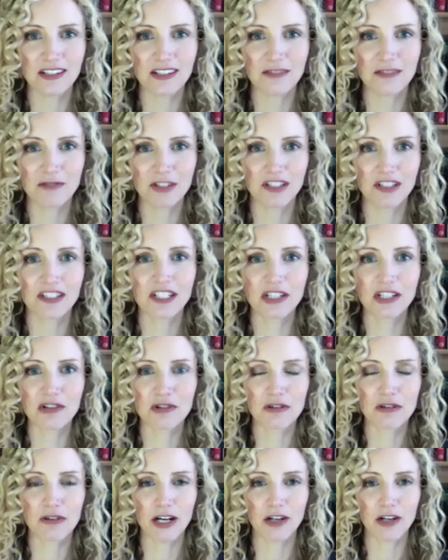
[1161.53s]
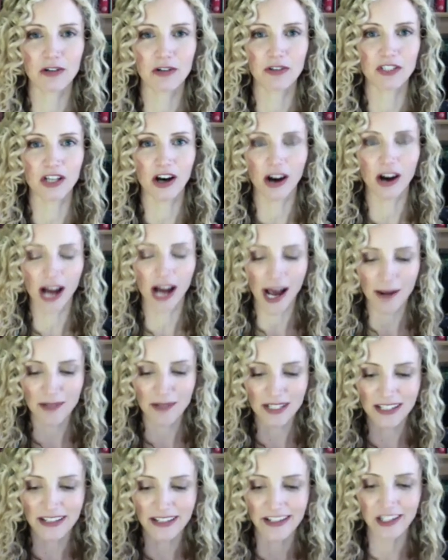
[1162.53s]
the consistory records are
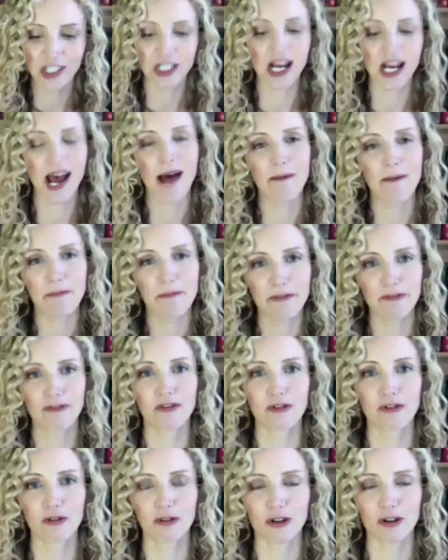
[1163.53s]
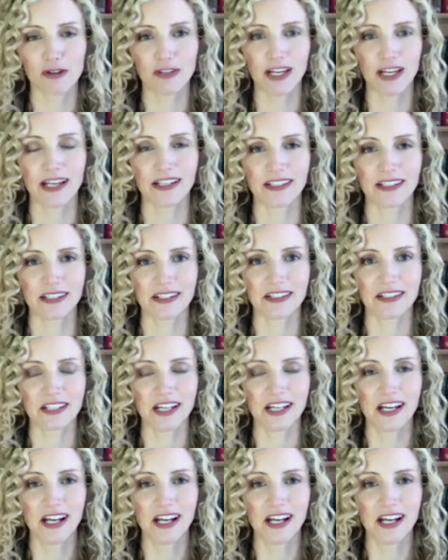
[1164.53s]
absolutely jam full of cases